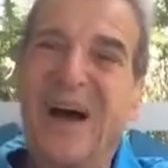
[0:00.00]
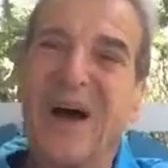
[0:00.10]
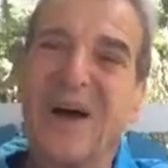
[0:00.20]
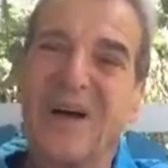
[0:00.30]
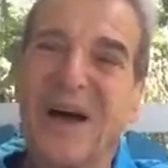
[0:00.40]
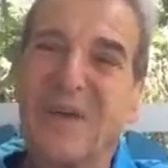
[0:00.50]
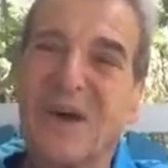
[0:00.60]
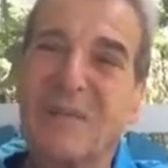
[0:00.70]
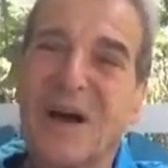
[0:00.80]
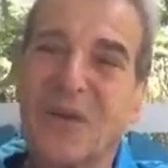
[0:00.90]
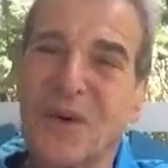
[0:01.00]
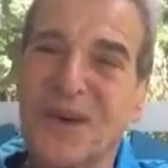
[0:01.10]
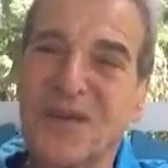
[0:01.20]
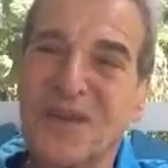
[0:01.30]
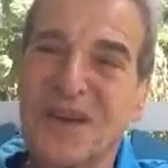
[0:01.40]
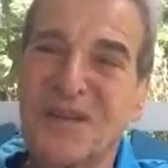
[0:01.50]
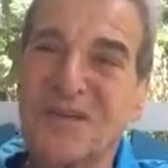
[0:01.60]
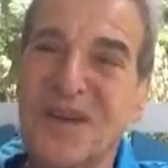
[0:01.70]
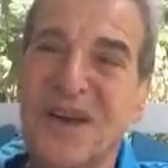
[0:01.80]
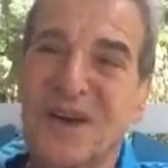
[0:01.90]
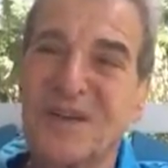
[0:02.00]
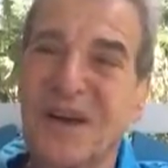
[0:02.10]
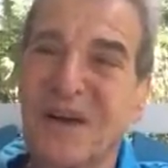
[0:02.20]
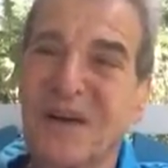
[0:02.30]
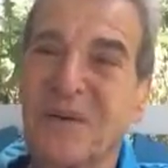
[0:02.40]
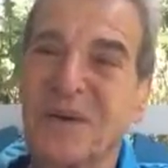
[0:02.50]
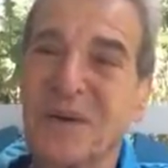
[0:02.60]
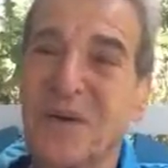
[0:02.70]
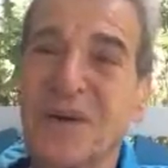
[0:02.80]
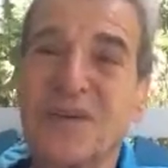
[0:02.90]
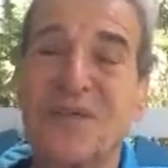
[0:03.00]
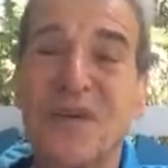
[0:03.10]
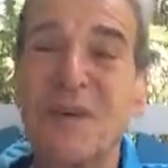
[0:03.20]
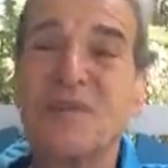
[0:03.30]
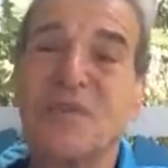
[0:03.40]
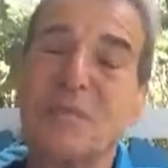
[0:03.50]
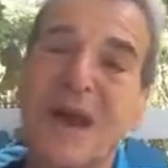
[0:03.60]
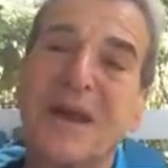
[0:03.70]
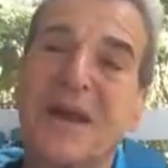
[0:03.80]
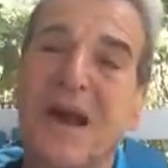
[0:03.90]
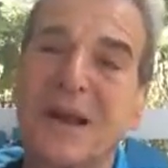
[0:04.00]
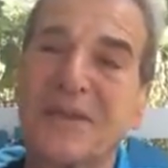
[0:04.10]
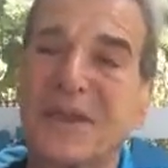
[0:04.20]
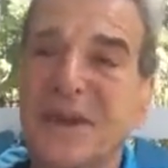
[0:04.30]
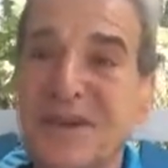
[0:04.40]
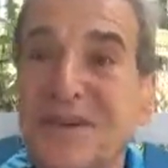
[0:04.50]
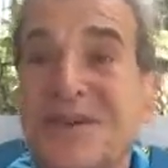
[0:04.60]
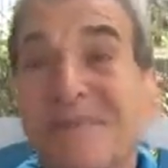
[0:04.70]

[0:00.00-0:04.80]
All right, what about Greece? They've settled now, huh? Well, the Greeks are famous for backing out of things.